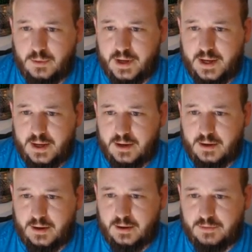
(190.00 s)
away,
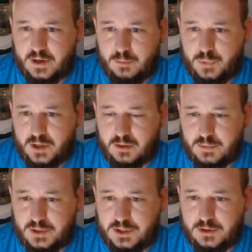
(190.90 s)
I've got to pick a
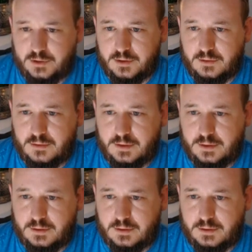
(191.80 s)
material